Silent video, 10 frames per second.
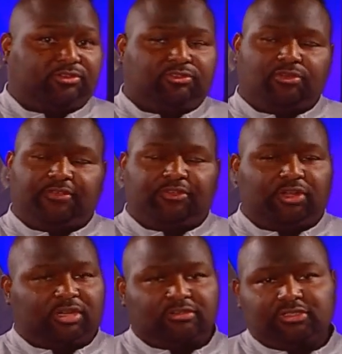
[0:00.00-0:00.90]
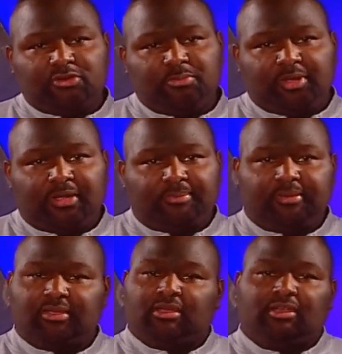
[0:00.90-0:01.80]
So if you need a scoop
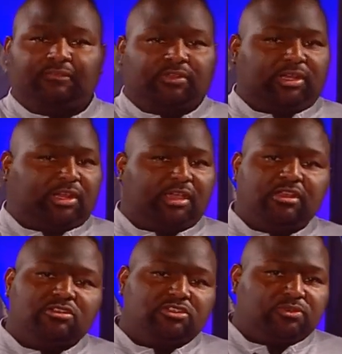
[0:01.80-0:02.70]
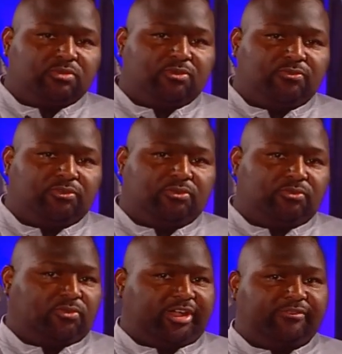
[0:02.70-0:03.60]
up, if you need an energy removal,
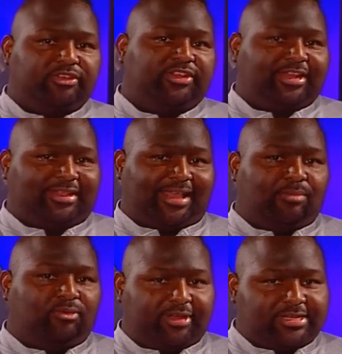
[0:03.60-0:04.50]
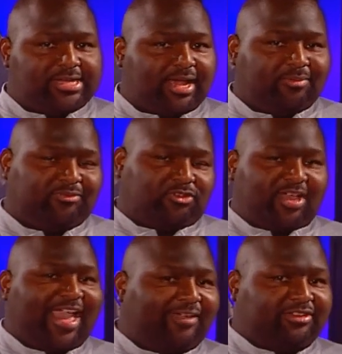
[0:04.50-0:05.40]
whatever you need at that point in time, if you
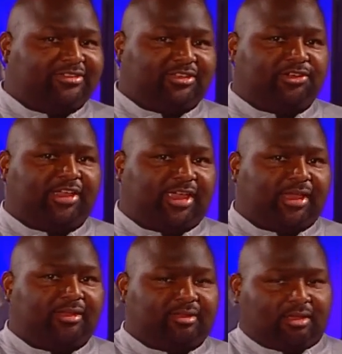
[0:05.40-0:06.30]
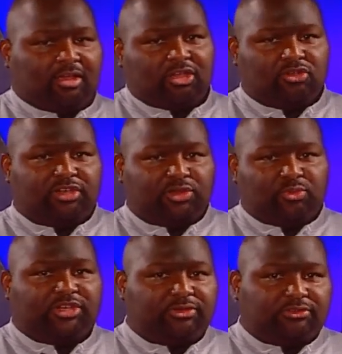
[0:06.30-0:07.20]
have this in your hand, you can
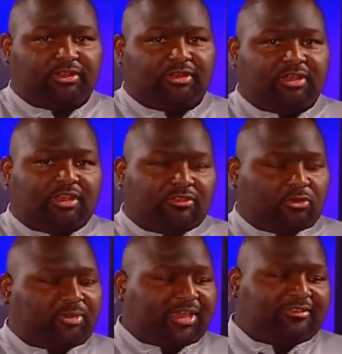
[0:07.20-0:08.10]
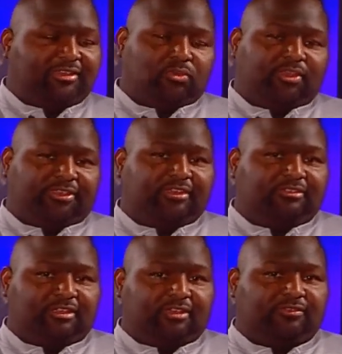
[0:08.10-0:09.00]
reuse it. So basically what this
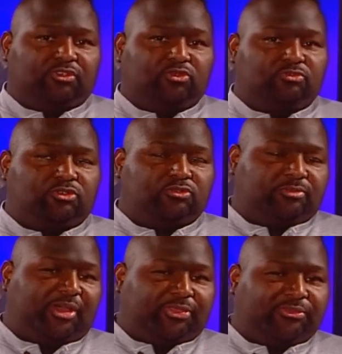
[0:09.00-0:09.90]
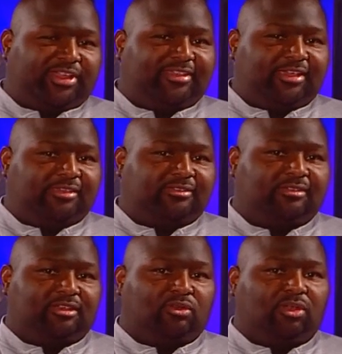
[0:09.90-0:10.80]
does, if you use about 3 of these,
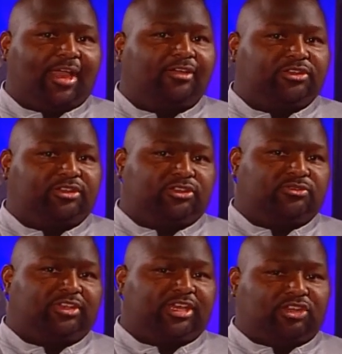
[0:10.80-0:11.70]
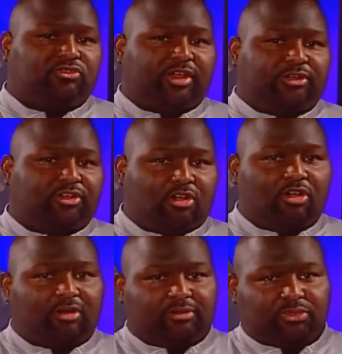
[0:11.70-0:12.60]
it'll allow you to use any trainer
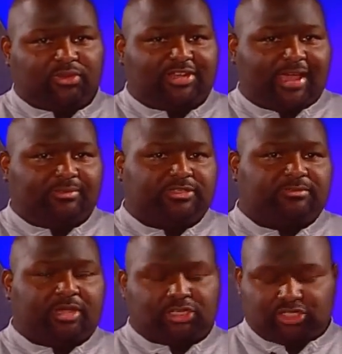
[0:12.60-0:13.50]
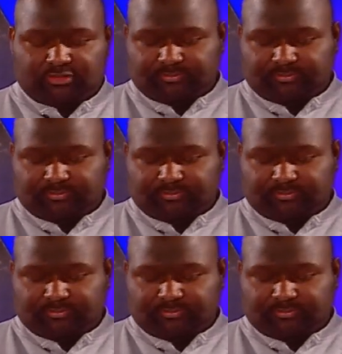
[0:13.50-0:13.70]
card 3 times as much.